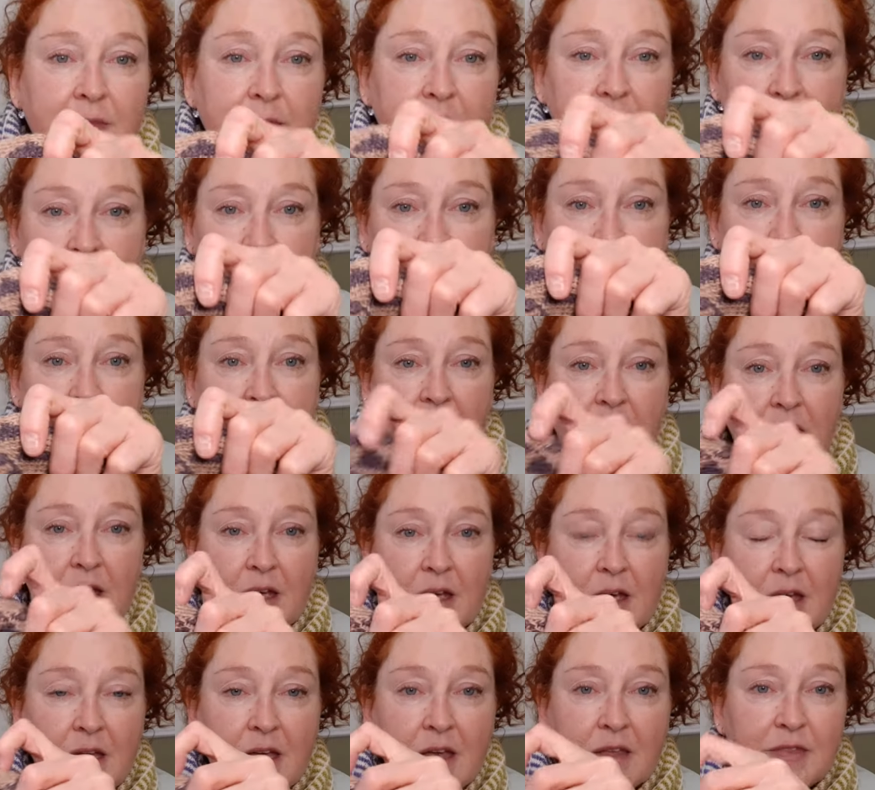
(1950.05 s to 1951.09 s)
this.
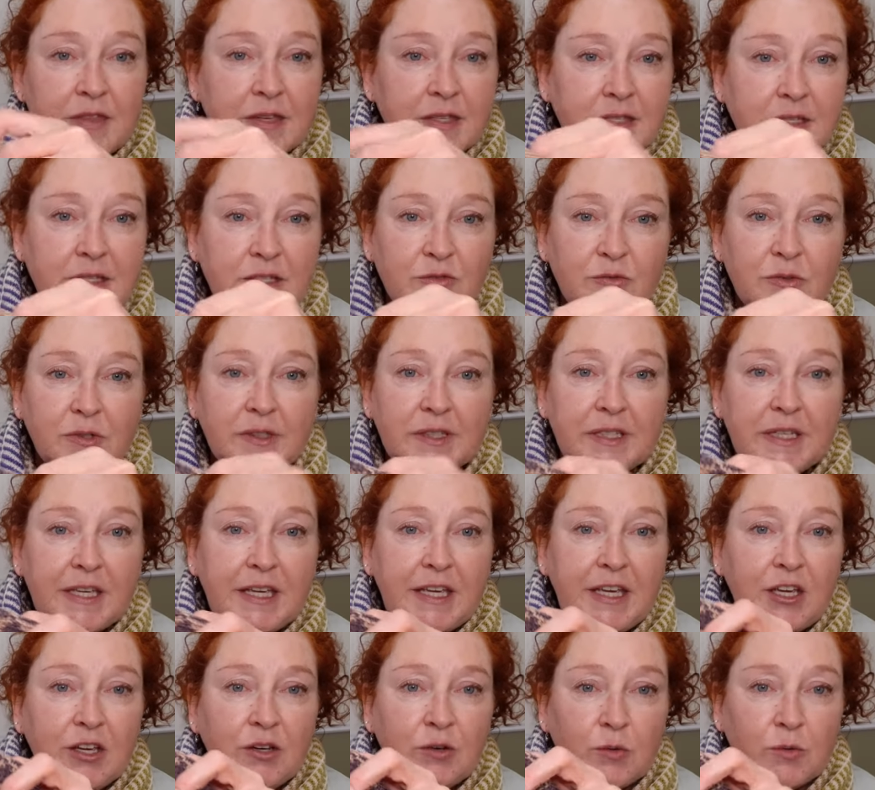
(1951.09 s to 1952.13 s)
This is really
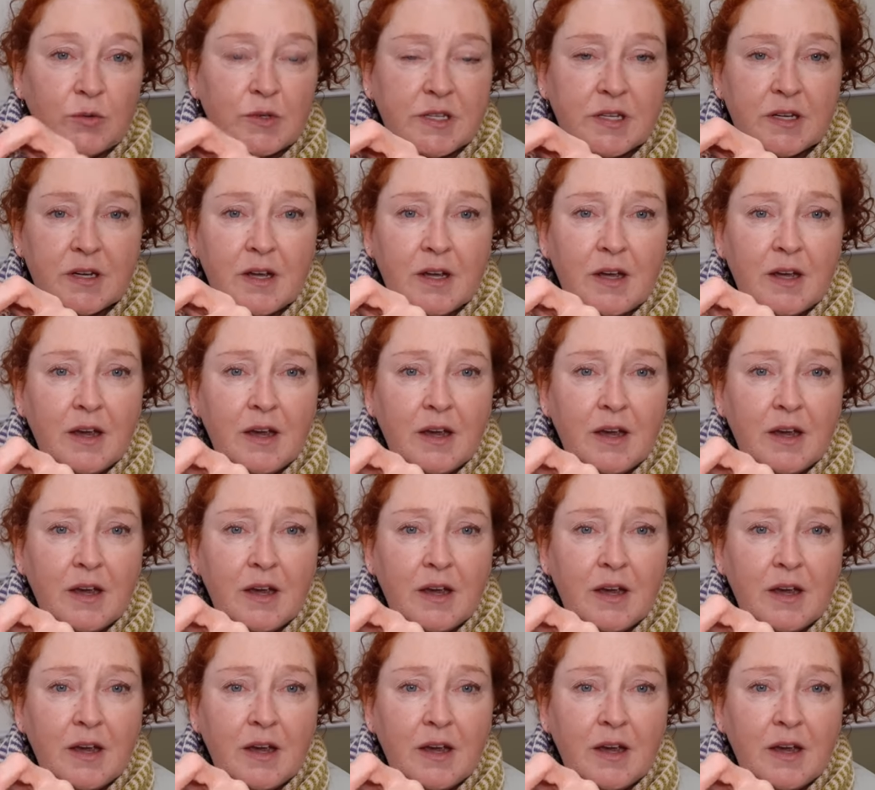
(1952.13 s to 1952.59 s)
cute.